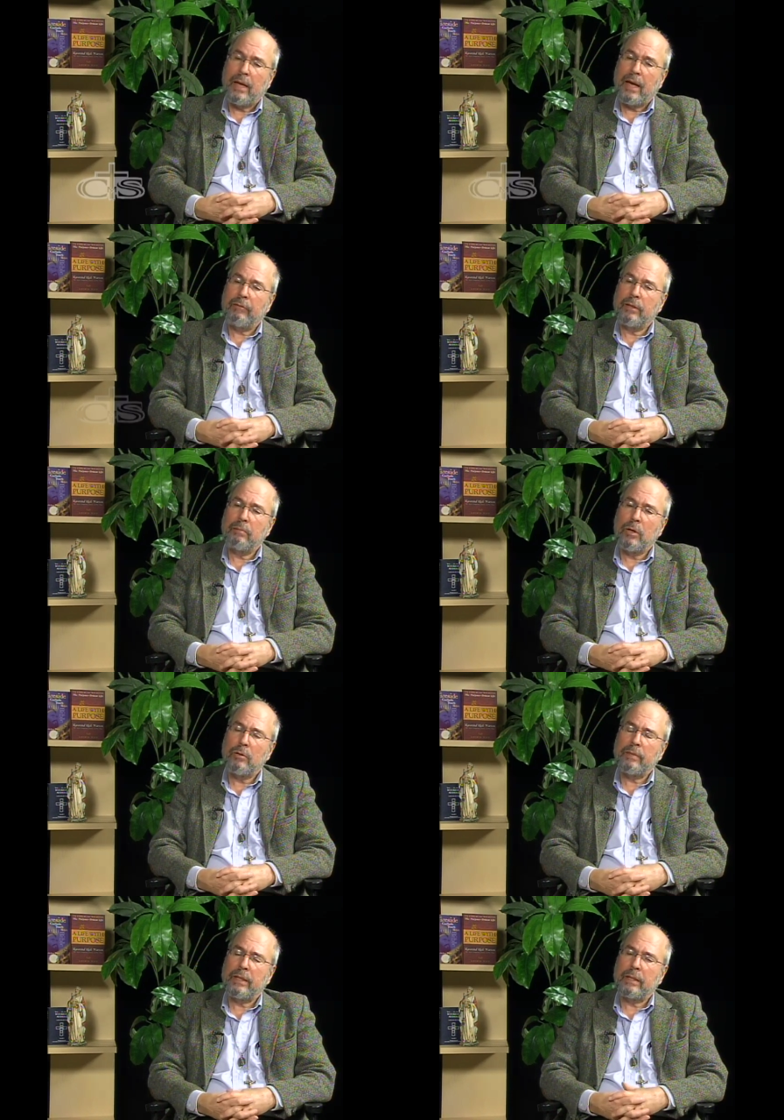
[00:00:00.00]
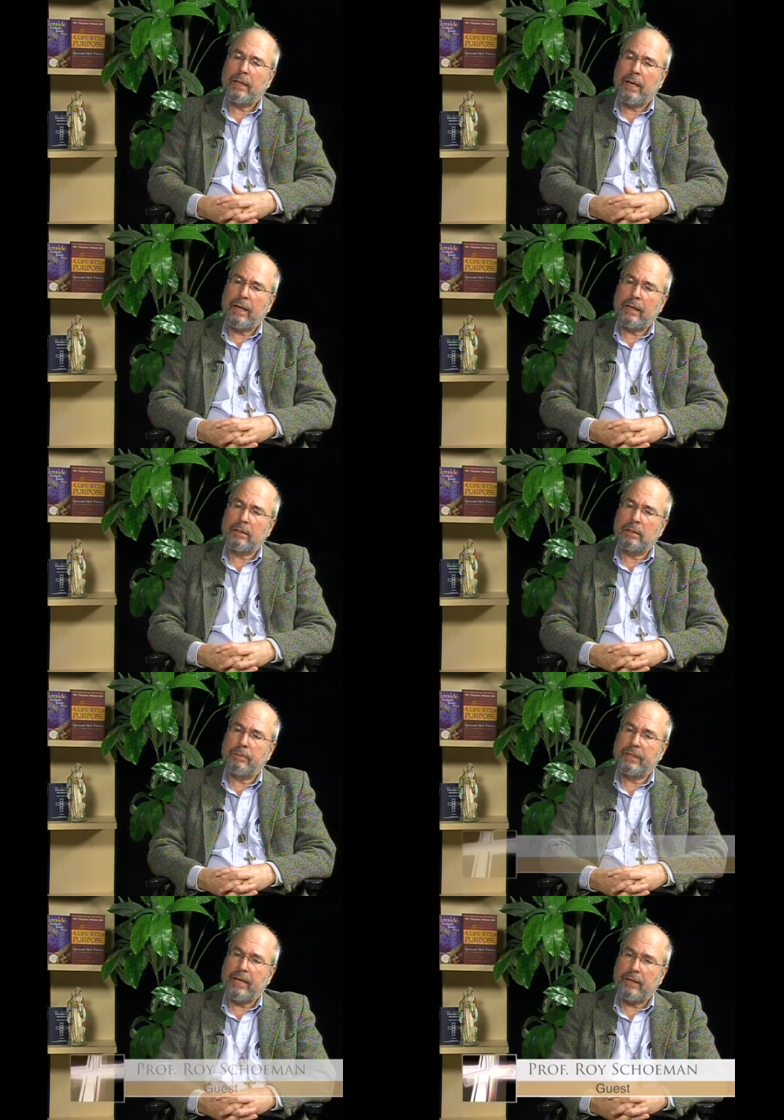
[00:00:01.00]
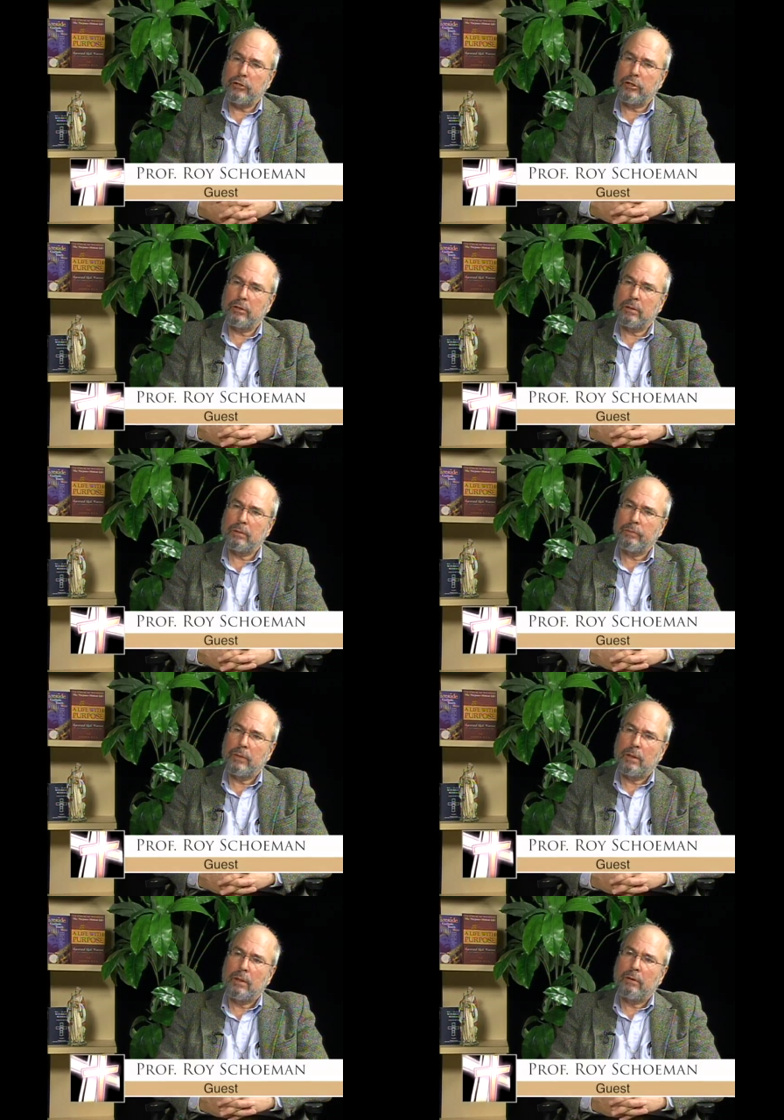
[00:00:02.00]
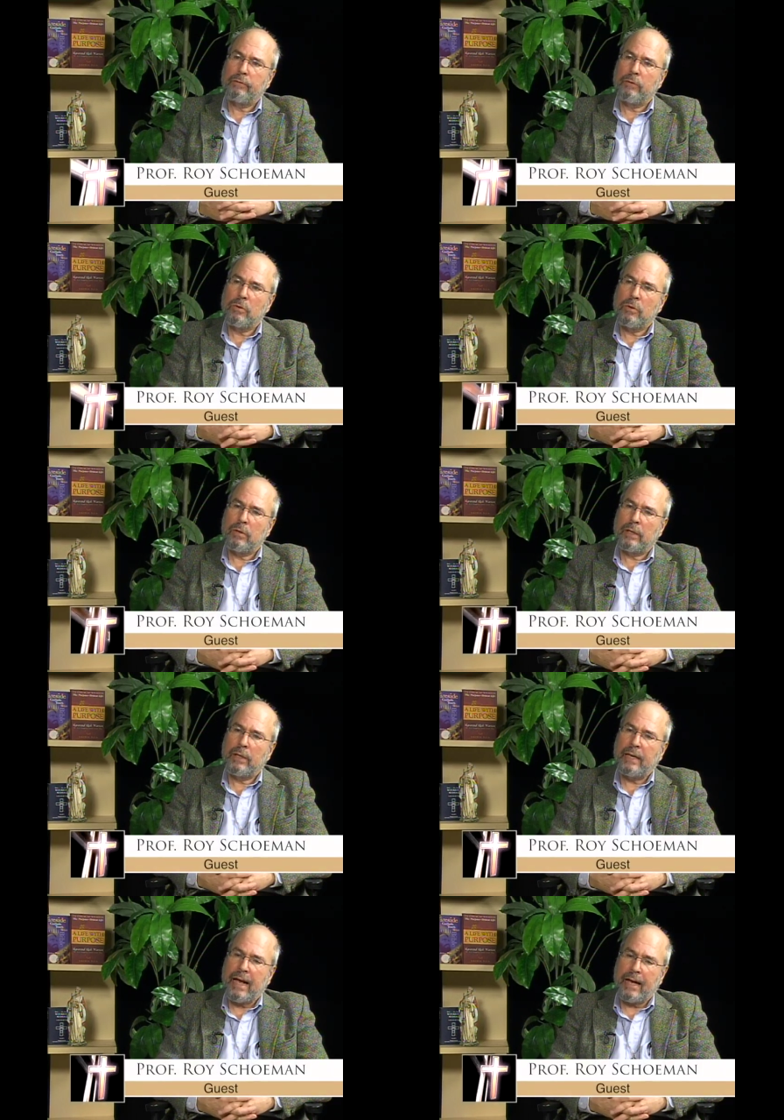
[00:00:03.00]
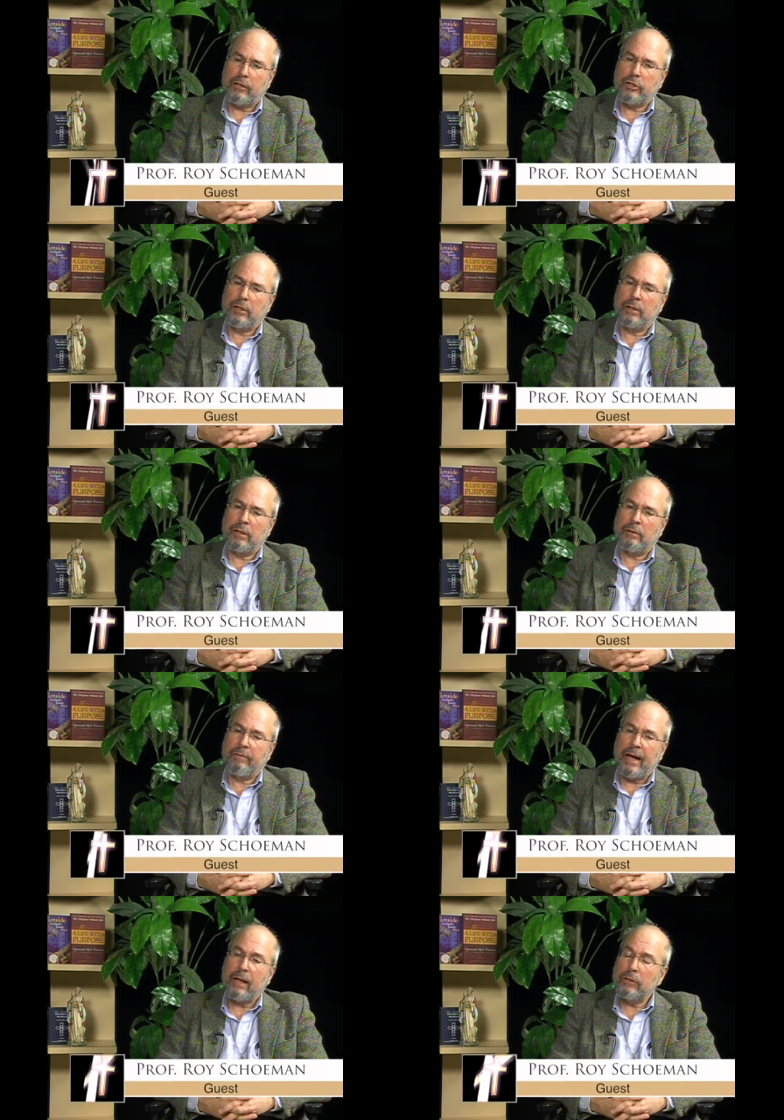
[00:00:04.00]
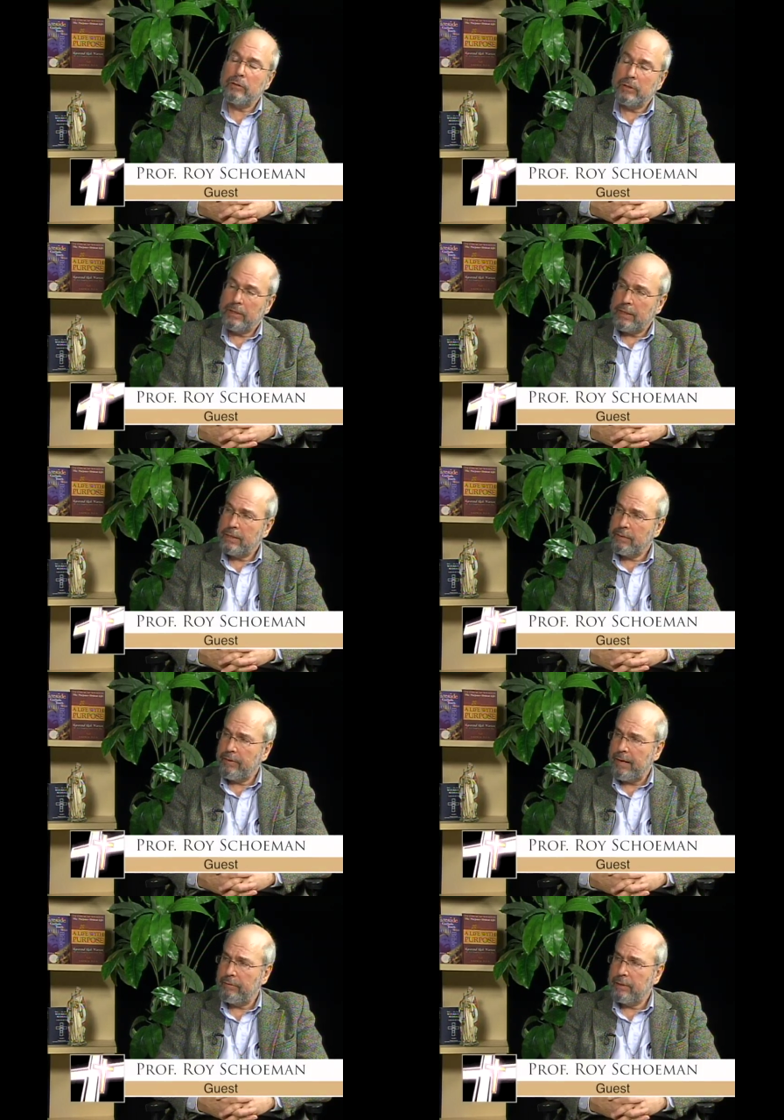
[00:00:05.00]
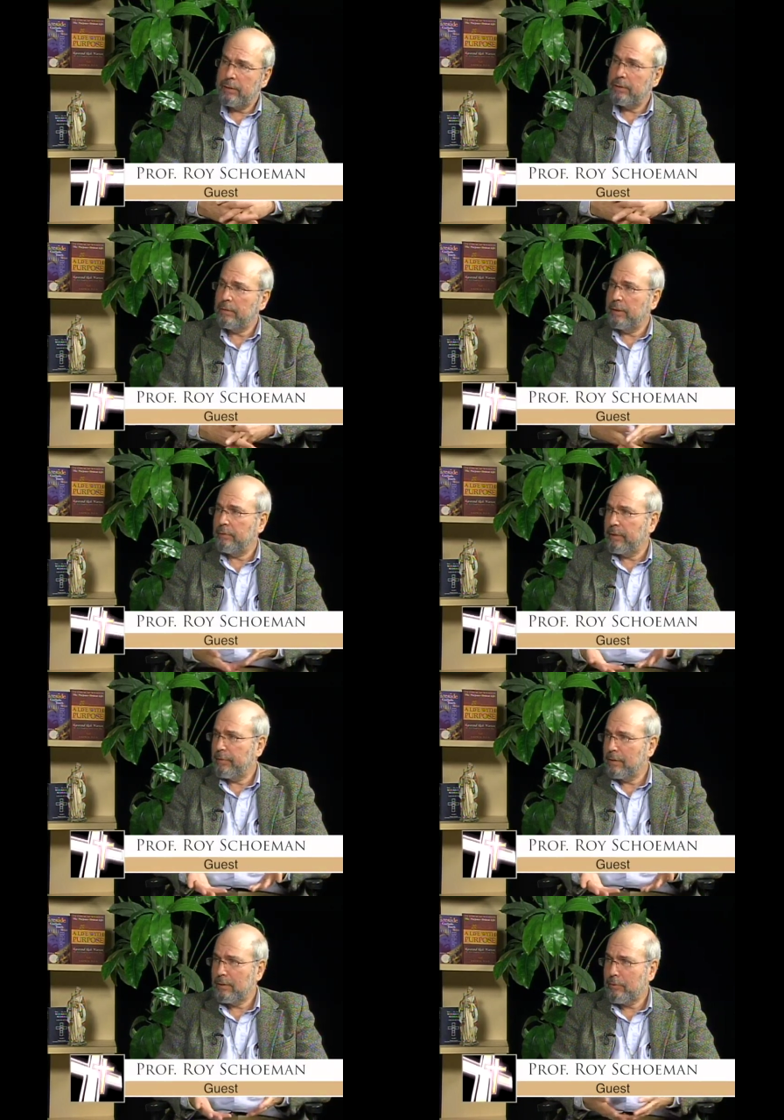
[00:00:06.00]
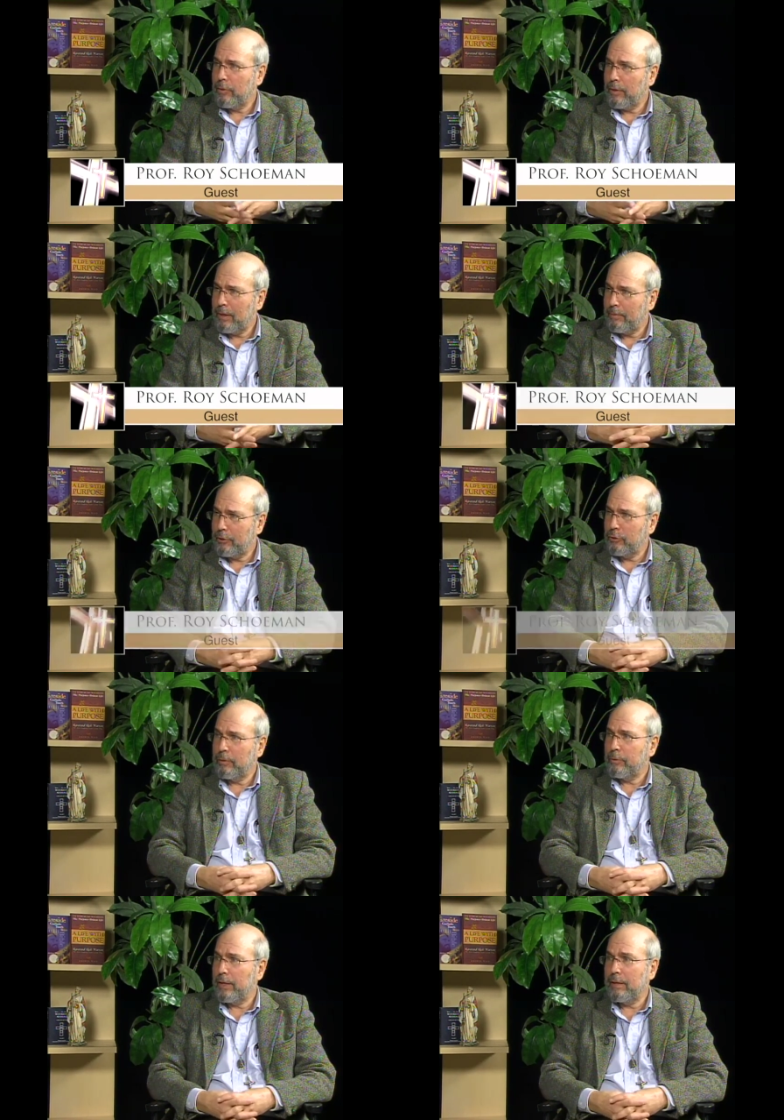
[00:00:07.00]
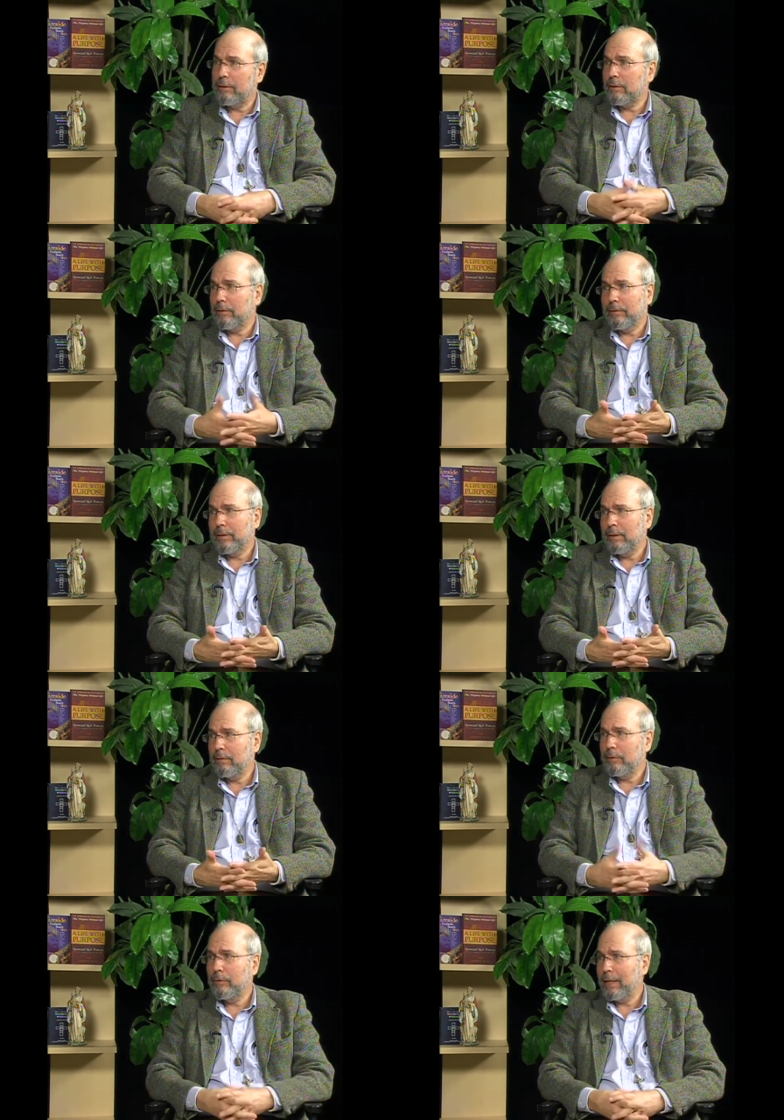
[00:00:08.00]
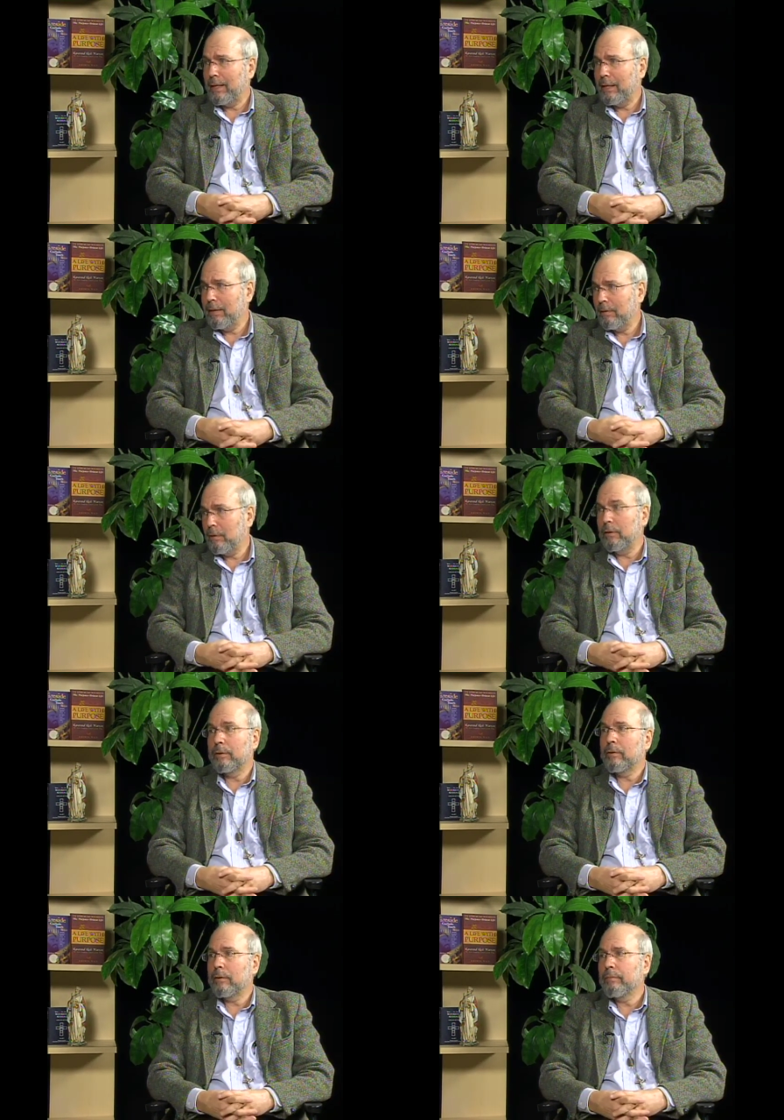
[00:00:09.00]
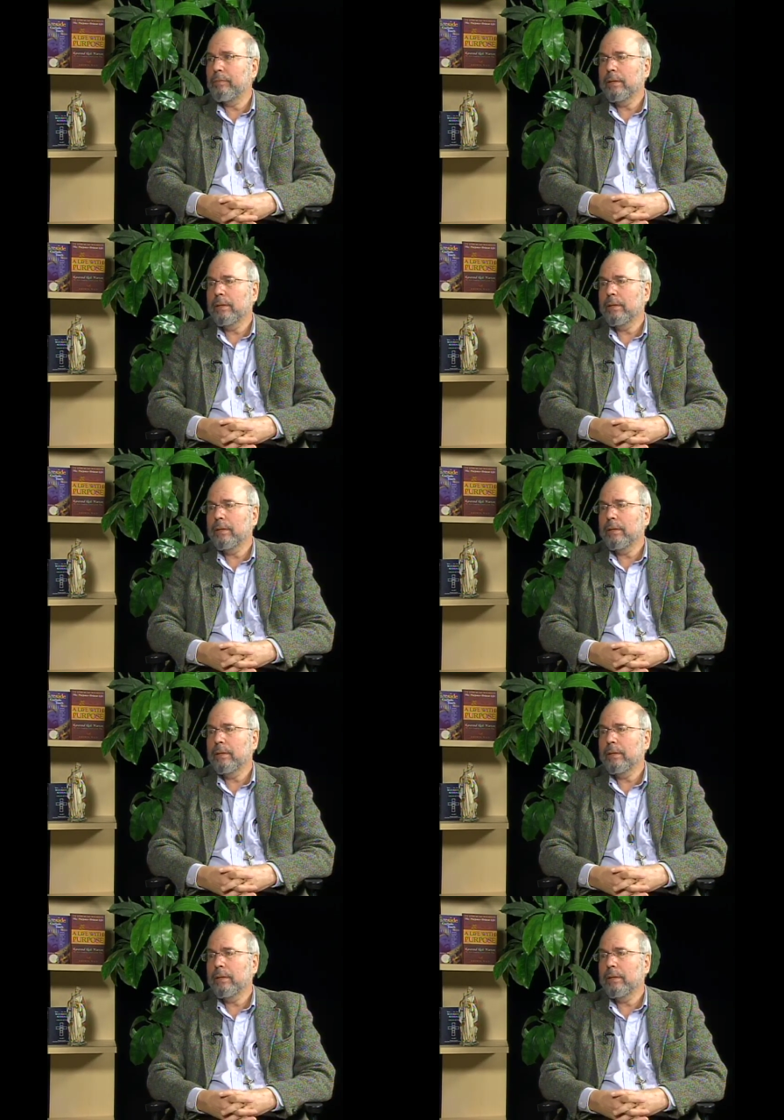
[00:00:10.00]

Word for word: every moment has the potential for an action of value in the eyes of heaven, even if it's throwing up a short prayer, certainly sure. doing any good or,